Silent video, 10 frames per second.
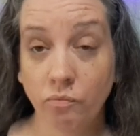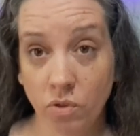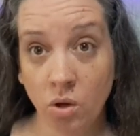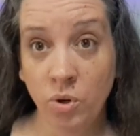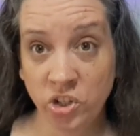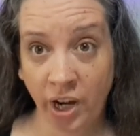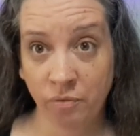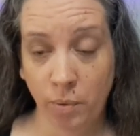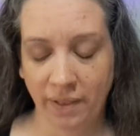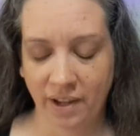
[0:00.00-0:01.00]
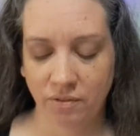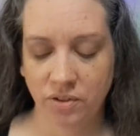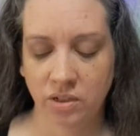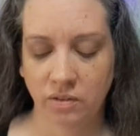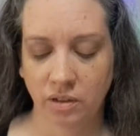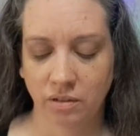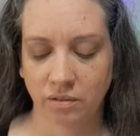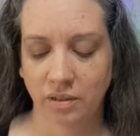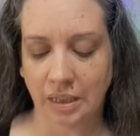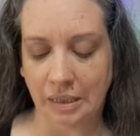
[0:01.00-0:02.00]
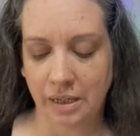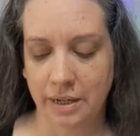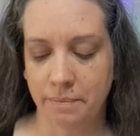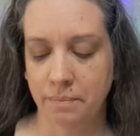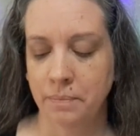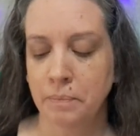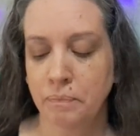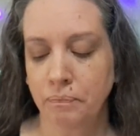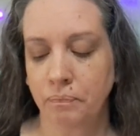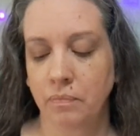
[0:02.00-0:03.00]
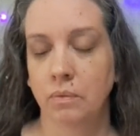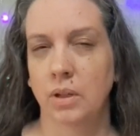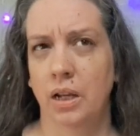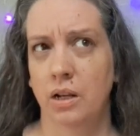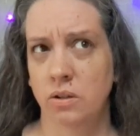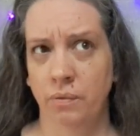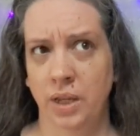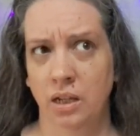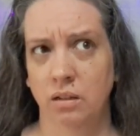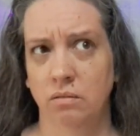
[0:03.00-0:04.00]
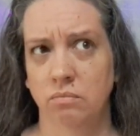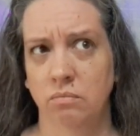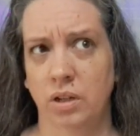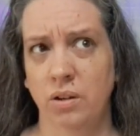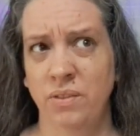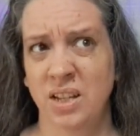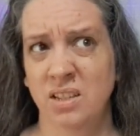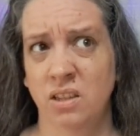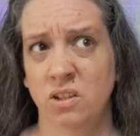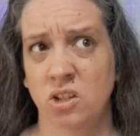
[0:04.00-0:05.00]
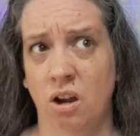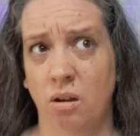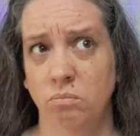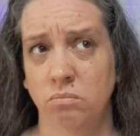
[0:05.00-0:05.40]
which I have one left. And I don't think it's in the shop.